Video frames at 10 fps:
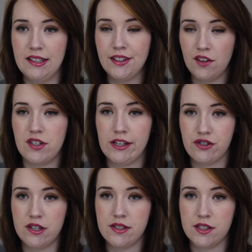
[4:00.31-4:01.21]
I love
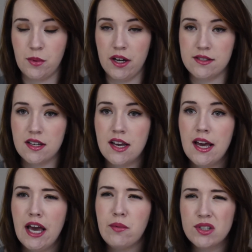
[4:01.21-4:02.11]
texturizing sprays.
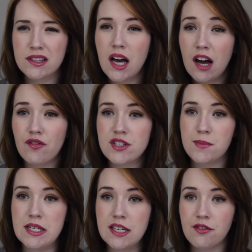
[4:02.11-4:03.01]
And I'm always on the hunt for
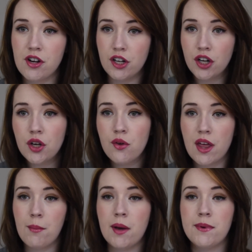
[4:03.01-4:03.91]
something different and new
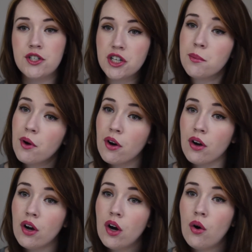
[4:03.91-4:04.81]
that might be
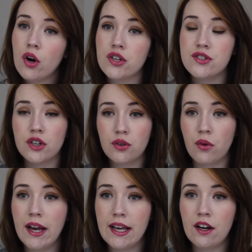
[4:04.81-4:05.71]
cheaper or just a
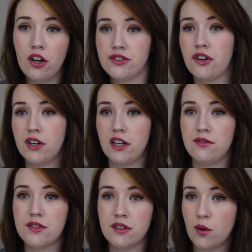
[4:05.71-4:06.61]
great
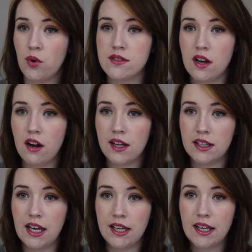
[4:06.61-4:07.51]
alternative to like ones I already
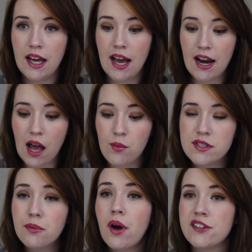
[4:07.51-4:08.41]
like. And I was
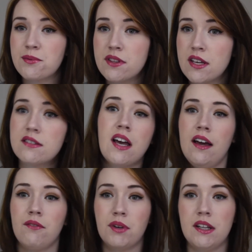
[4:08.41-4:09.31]
impressed with this.
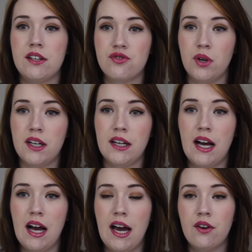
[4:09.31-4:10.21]
I really enjoyed it.
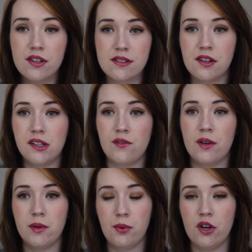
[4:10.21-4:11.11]
I don't necessarily know if
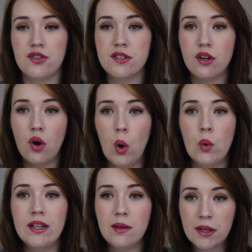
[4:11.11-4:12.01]
I'd repurchase it
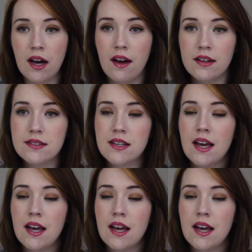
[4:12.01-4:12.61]
only because